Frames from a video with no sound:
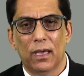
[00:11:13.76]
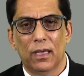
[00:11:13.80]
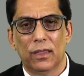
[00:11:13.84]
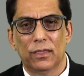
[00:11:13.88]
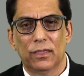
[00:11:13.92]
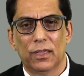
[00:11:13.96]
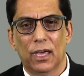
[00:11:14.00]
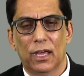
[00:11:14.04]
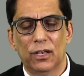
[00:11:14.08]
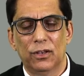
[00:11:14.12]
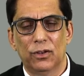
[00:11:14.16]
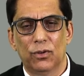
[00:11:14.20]

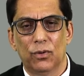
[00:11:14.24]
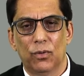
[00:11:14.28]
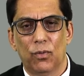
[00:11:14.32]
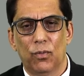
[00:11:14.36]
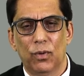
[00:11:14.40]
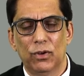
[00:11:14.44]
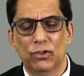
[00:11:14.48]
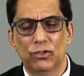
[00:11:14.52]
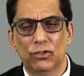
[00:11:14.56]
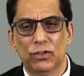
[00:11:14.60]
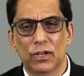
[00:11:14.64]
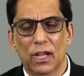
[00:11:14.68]
that
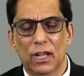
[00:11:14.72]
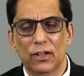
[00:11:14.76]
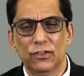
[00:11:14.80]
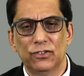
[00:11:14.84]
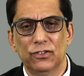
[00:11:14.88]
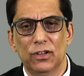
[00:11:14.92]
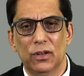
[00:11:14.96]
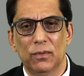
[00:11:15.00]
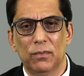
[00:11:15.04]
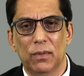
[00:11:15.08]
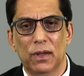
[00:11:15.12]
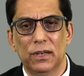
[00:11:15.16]
which
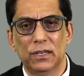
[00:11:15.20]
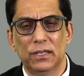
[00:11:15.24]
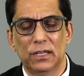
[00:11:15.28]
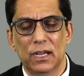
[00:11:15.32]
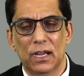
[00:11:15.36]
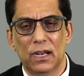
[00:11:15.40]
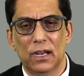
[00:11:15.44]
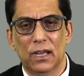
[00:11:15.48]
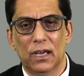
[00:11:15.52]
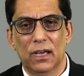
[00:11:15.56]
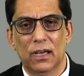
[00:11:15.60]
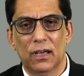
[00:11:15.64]
Nelson
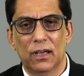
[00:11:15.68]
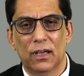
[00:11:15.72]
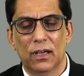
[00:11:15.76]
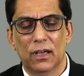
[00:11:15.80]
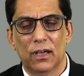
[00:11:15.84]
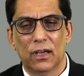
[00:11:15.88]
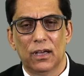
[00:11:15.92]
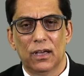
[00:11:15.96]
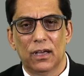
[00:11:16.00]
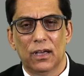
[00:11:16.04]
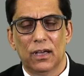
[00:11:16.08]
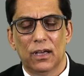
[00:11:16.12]
Mandela
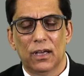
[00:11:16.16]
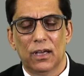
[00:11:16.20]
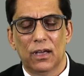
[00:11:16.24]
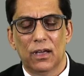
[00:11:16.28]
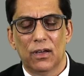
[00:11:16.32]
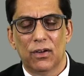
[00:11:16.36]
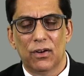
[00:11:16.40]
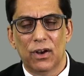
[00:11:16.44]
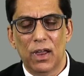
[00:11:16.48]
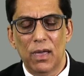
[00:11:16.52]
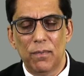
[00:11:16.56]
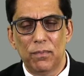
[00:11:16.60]

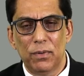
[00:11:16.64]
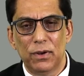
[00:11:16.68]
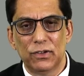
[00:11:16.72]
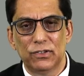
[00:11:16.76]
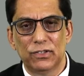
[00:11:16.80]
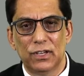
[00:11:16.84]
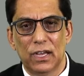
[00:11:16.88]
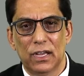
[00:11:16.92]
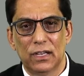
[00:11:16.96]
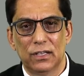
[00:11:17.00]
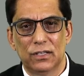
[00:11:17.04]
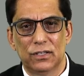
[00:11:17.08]

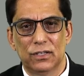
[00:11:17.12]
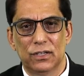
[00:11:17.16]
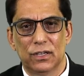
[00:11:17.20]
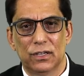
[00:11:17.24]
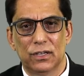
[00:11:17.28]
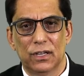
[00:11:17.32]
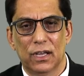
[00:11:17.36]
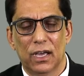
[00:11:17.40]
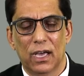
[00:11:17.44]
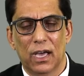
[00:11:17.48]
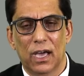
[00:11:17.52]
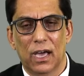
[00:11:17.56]

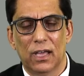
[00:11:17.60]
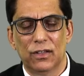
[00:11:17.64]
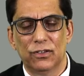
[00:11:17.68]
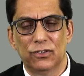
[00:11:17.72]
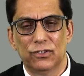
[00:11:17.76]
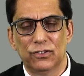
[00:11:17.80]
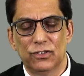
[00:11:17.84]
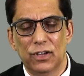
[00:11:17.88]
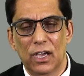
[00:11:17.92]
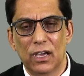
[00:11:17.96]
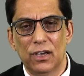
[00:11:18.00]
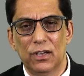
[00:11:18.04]
represented and
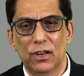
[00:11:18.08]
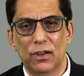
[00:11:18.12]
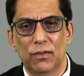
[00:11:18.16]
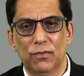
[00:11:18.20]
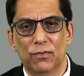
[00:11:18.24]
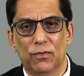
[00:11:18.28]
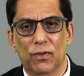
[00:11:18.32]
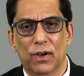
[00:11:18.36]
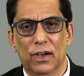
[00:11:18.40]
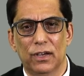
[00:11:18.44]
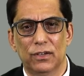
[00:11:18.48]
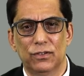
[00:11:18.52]

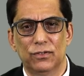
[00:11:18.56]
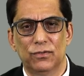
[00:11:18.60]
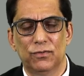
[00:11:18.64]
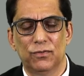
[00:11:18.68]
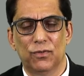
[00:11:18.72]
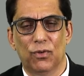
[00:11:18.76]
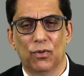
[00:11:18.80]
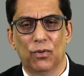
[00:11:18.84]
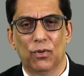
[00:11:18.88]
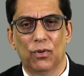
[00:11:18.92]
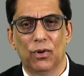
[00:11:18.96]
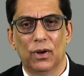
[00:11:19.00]
sacrificed
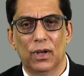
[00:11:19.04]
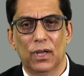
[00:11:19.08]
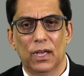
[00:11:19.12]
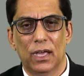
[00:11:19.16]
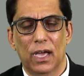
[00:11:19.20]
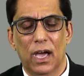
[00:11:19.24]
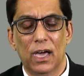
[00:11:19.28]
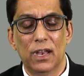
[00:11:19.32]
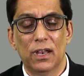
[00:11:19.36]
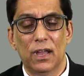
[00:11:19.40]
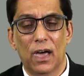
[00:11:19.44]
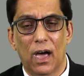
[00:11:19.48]
for,
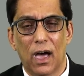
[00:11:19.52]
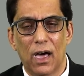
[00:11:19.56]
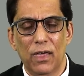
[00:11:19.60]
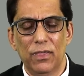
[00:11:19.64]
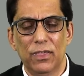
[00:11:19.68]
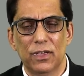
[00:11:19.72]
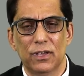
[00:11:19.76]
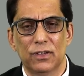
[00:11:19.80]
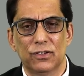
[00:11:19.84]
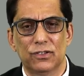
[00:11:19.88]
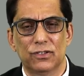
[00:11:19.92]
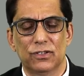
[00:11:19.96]
and
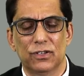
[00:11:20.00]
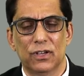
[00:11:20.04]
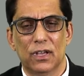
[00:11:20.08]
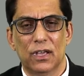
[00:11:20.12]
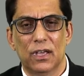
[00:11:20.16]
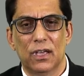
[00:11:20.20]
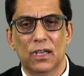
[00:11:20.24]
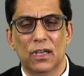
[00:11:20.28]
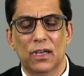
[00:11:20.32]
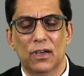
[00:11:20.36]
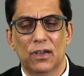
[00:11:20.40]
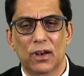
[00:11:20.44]
others
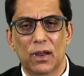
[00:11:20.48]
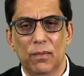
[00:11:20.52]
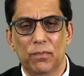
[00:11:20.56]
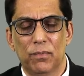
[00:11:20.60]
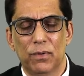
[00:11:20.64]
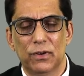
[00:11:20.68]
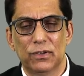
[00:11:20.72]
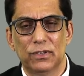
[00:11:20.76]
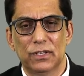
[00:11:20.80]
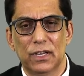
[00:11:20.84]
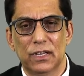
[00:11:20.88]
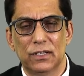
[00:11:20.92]

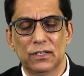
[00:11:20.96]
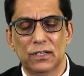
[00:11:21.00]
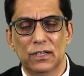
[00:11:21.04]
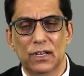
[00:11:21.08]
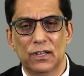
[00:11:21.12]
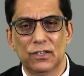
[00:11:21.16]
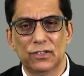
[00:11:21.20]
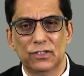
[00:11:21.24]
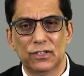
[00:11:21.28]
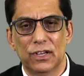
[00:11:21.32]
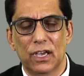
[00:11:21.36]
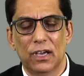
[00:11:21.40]
represented
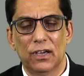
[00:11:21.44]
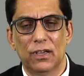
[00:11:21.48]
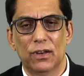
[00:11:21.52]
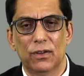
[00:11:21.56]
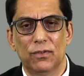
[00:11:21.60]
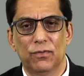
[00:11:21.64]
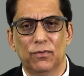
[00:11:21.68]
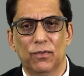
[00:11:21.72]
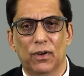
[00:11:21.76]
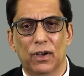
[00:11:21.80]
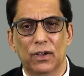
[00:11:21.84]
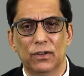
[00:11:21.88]
and
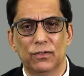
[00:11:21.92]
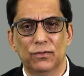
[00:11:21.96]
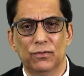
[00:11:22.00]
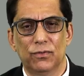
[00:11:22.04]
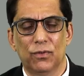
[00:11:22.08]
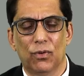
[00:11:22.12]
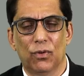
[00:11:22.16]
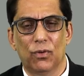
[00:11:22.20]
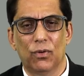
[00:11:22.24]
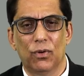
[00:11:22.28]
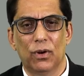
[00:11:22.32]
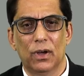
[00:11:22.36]
sacrificed
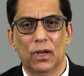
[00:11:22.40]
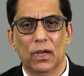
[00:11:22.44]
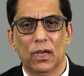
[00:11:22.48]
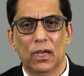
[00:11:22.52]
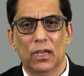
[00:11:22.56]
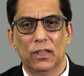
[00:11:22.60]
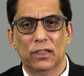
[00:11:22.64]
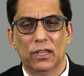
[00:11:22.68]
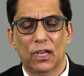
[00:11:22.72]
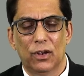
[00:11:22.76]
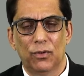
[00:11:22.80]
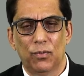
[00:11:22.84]
for,
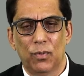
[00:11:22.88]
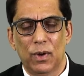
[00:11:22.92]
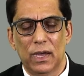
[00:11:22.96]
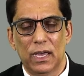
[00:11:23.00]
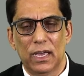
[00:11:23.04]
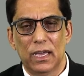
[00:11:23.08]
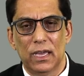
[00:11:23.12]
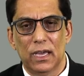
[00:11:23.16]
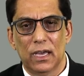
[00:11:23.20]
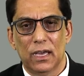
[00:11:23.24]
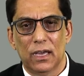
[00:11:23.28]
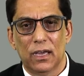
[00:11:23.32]
that
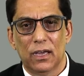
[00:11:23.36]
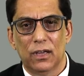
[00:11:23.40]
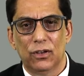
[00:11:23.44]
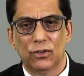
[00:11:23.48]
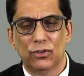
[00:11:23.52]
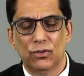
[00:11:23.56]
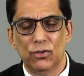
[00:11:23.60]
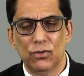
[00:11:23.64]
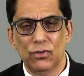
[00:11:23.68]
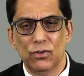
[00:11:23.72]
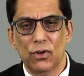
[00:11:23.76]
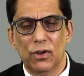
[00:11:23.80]
we
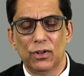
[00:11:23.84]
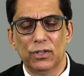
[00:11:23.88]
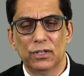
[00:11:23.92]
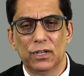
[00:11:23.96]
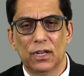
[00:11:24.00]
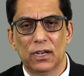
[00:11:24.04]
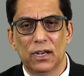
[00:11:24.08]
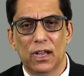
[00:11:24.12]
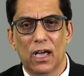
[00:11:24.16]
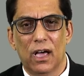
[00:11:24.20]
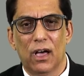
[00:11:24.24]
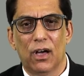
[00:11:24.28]
do not
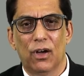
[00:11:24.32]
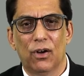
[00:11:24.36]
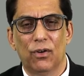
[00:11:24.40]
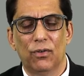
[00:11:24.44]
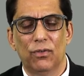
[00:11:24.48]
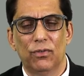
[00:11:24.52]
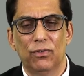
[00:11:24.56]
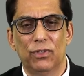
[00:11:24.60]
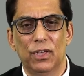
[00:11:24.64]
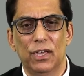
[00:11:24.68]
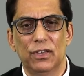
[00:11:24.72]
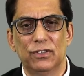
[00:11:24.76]

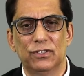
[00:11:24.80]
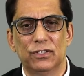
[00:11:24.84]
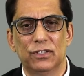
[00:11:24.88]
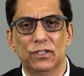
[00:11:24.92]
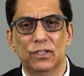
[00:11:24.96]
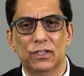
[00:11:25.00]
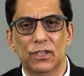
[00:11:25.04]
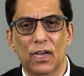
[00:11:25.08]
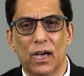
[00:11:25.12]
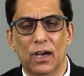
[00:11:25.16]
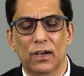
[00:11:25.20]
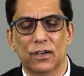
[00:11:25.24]
allow these
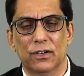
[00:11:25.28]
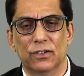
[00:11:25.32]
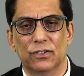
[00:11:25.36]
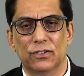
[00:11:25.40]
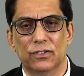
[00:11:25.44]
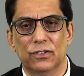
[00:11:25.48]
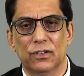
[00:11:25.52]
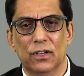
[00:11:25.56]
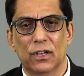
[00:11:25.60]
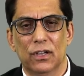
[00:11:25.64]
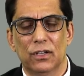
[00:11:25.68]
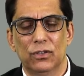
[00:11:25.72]

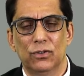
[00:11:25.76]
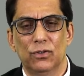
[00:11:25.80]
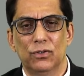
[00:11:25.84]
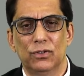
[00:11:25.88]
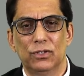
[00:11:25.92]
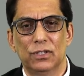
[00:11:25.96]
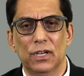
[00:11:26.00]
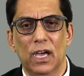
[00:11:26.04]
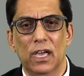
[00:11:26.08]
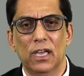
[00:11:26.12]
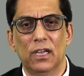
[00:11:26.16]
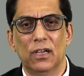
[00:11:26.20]
thugs to
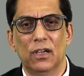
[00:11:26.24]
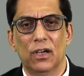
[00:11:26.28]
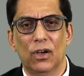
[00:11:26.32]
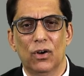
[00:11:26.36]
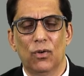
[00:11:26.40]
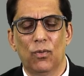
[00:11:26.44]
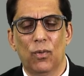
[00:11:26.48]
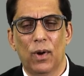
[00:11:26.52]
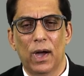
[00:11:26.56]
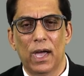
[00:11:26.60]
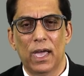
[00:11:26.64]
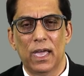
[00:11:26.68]
take
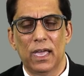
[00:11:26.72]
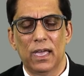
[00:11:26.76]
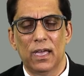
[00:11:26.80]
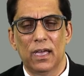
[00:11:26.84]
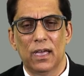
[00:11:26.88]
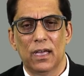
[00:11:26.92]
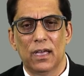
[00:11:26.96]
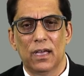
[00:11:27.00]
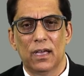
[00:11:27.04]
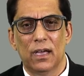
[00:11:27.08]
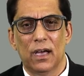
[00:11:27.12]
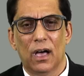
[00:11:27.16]
away
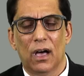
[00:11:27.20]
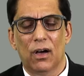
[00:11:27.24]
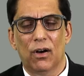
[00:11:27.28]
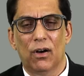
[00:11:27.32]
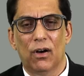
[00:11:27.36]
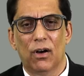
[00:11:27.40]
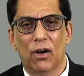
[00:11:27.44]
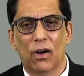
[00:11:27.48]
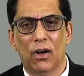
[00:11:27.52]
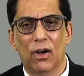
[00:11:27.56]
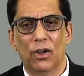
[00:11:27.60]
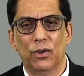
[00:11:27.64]
our
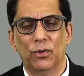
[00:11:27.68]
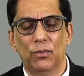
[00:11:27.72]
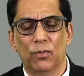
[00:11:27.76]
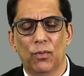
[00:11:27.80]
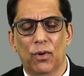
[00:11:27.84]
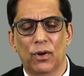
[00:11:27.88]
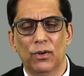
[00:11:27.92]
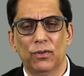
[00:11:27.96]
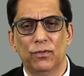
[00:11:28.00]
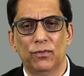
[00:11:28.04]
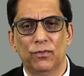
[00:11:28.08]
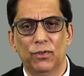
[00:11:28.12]

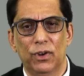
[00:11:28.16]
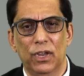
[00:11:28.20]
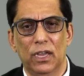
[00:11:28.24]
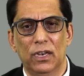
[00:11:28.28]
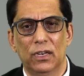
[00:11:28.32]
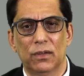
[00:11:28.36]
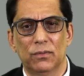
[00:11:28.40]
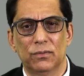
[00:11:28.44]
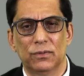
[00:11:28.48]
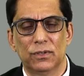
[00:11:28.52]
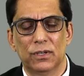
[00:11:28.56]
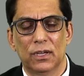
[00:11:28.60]
hard-won
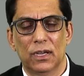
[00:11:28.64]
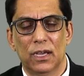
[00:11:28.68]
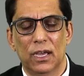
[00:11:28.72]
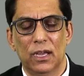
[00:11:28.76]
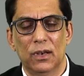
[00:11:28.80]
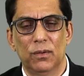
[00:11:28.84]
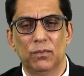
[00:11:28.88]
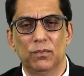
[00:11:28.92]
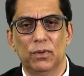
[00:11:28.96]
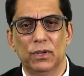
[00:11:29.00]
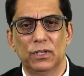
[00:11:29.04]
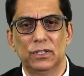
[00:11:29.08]
freedoms,
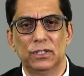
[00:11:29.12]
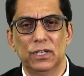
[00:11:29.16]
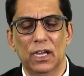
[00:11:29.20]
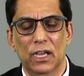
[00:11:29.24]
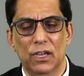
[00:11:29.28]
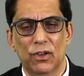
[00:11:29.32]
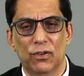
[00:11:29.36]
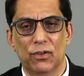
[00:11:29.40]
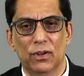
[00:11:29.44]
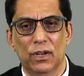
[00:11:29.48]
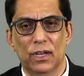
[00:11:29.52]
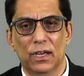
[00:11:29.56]
in
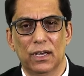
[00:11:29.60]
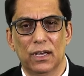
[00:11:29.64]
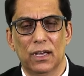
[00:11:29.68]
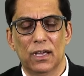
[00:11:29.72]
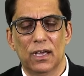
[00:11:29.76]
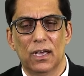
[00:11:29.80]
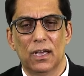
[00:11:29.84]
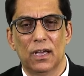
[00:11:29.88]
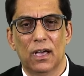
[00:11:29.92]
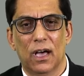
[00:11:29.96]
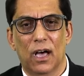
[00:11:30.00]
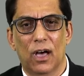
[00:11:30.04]
particular
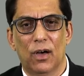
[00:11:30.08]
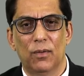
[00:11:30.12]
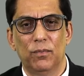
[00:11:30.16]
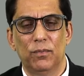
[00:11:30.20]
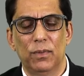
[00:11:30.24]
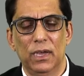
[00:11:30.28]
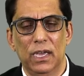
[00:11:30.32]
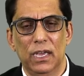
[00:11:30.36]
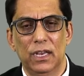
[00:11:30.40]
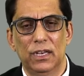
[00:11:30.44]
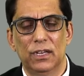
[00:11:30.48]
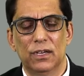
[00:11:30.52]
our
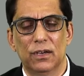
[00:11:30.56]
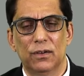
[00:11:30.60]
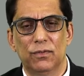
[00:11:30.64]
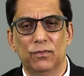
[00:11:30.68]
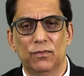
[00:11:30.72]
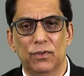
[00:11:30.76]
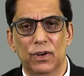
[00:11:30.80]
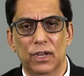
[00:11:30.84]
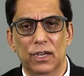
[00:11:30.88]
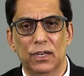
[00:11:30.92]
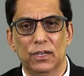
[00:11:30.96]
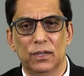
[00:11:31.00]
media
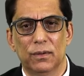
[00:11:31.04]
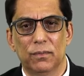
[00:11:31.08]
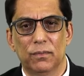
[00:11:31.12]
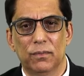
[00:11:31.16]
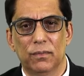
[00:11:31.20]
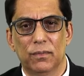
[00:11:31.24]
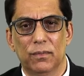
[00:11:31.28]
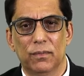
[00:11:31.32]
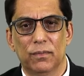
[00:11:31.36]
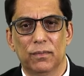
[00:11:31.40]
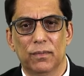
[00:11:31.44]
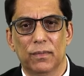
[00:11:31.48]
freedom.
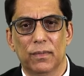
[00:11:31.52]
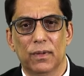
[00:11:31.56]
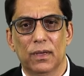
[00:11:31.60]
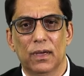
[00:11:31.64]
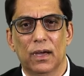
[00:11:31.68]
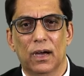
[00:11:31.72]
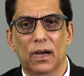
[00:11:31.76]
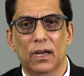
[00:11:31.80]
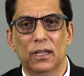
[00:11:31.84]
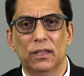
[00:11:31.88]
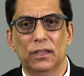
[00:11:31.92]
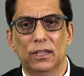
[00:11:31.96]

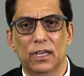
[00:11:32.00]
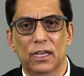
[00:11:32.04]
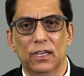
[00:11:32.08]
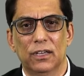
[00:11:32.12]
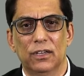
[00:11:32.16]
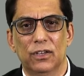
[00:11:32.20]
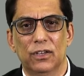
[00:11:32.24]
I thank